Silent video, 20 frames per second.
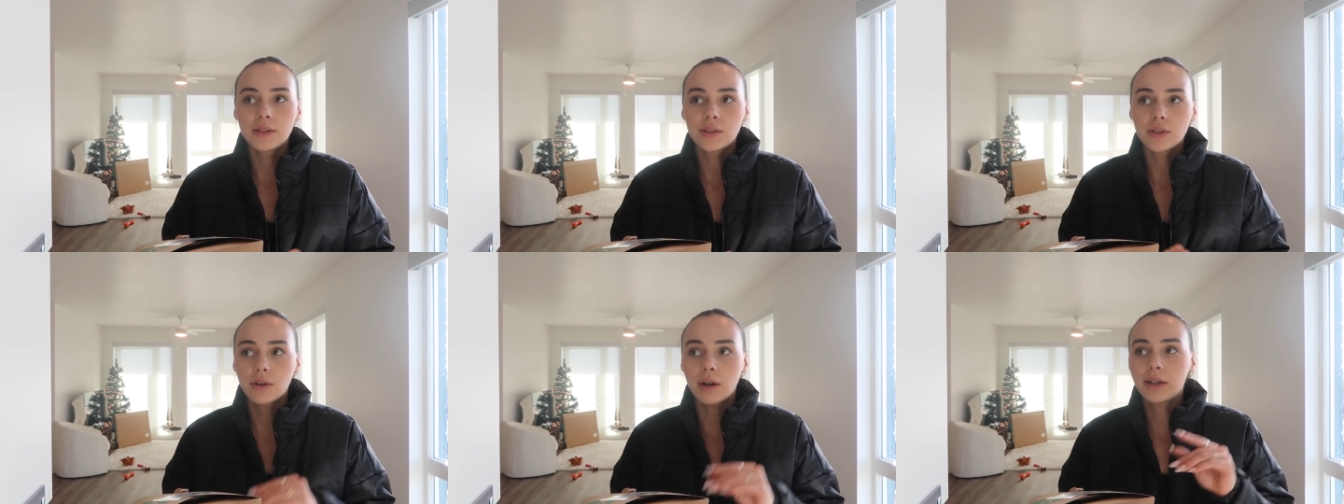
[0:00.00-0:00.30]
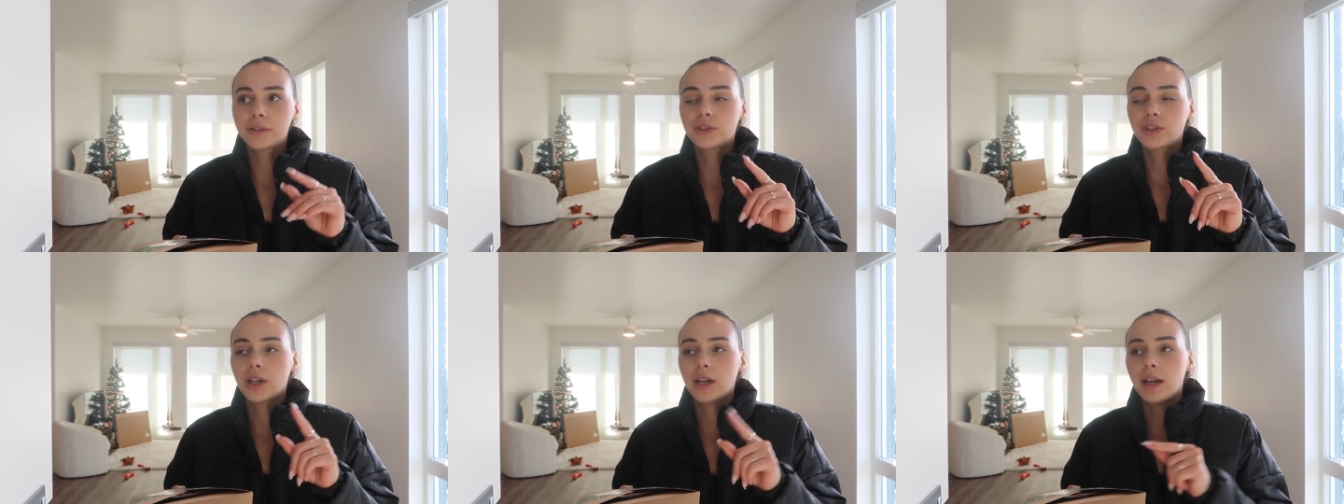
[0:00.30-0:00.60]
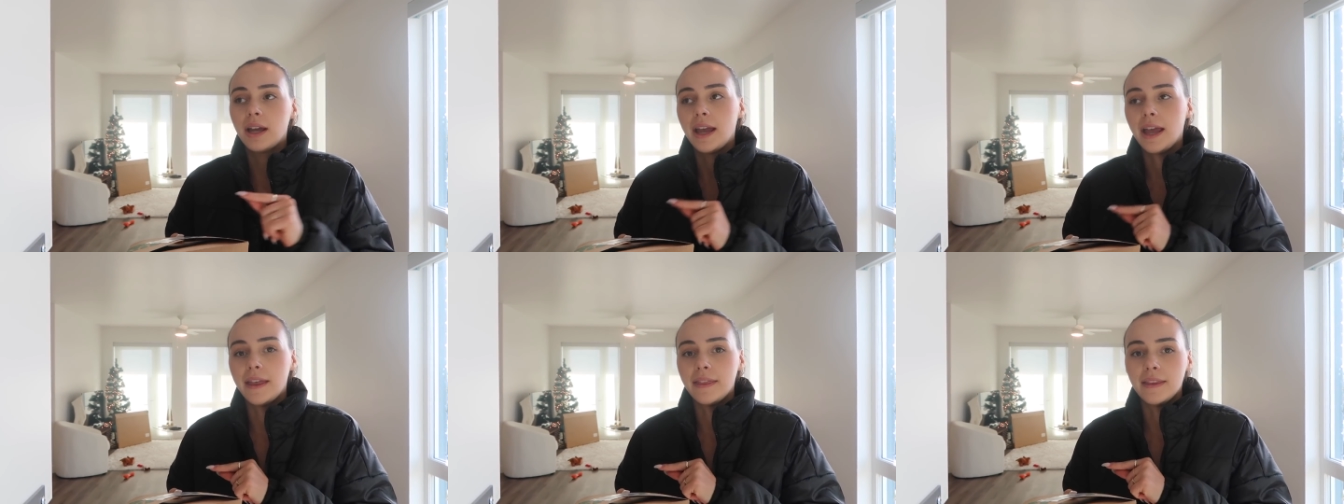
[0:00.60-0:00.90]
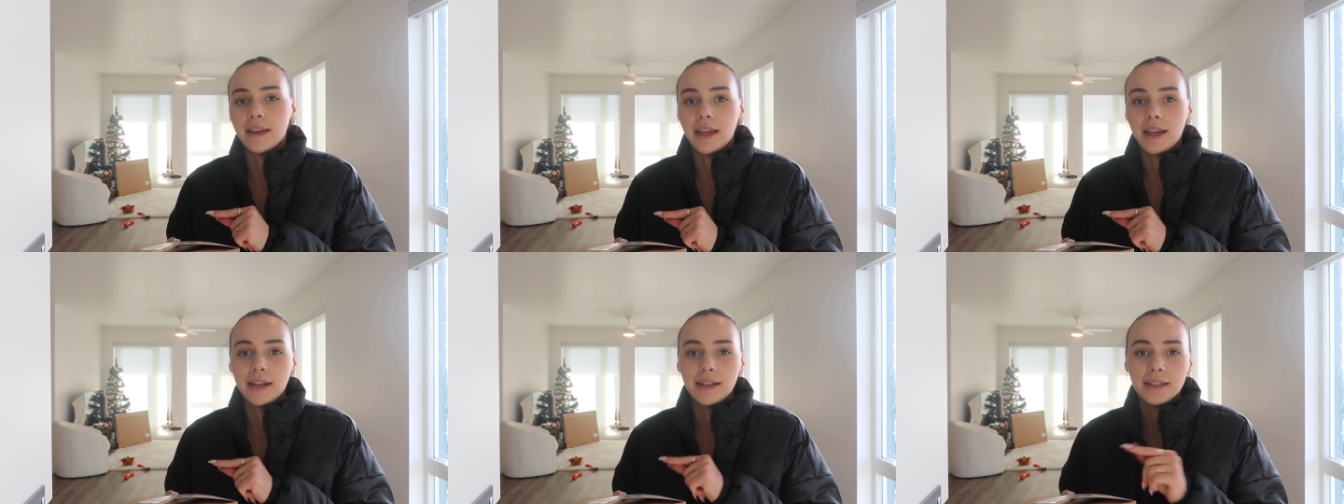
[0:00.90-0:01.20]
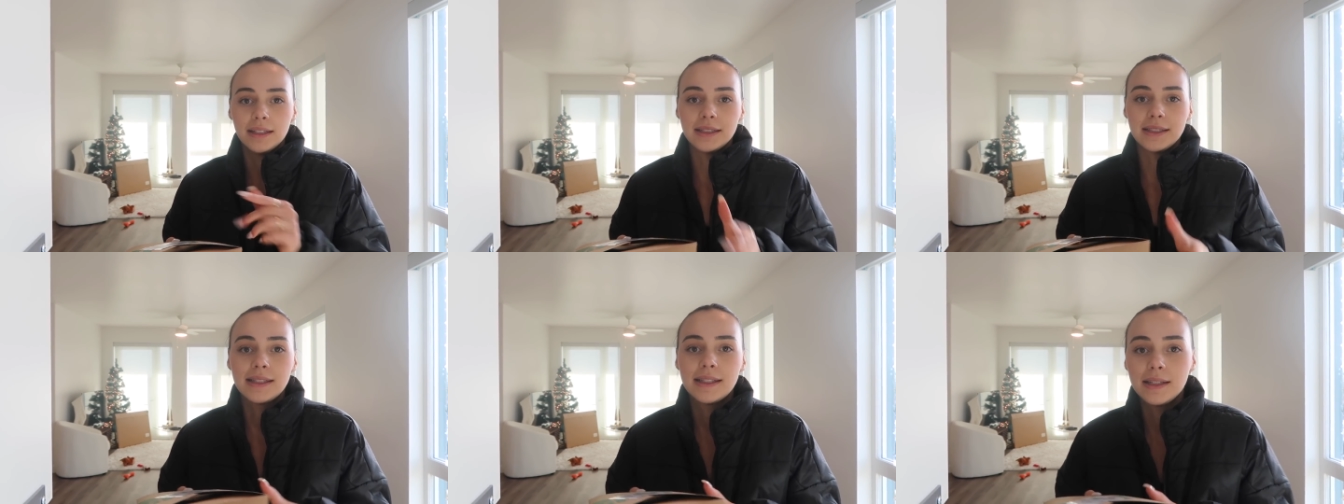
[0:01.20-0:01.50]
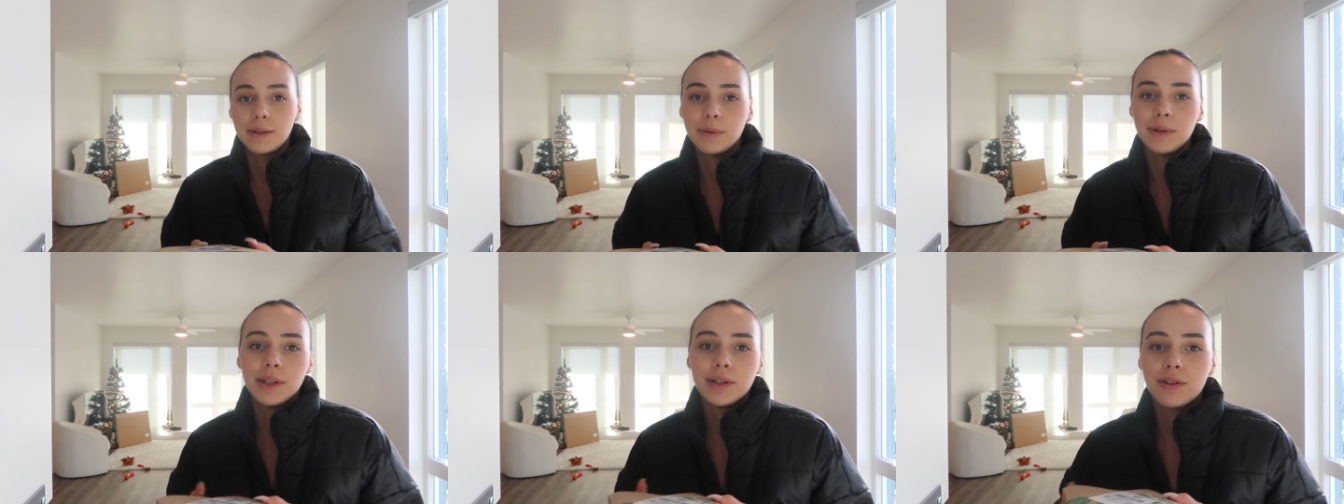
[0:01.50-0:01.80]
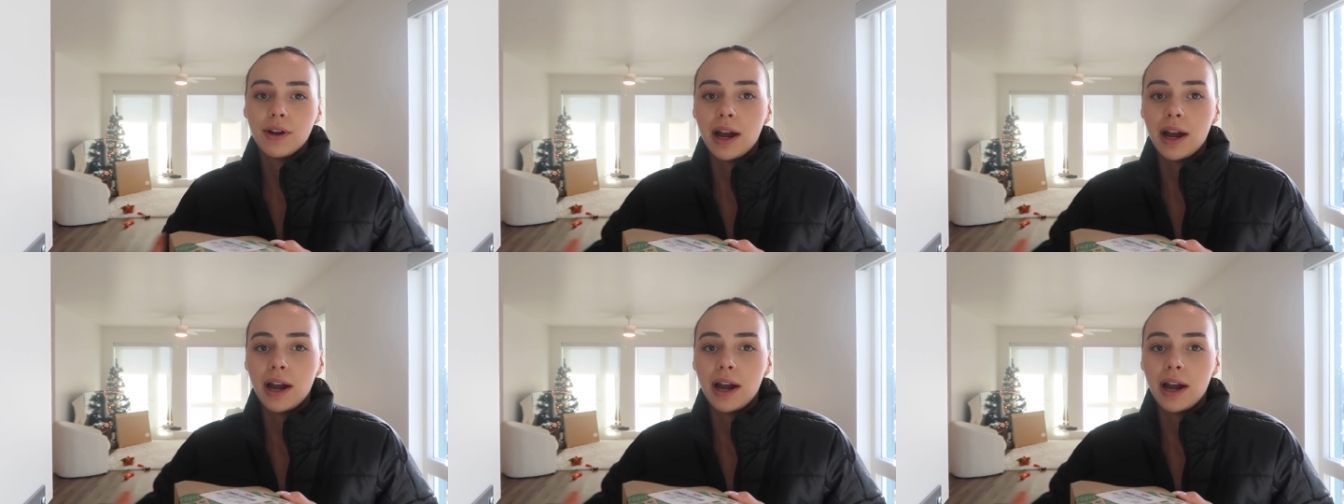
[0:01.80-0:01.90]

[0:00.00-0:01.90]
Sriracha and then seaweed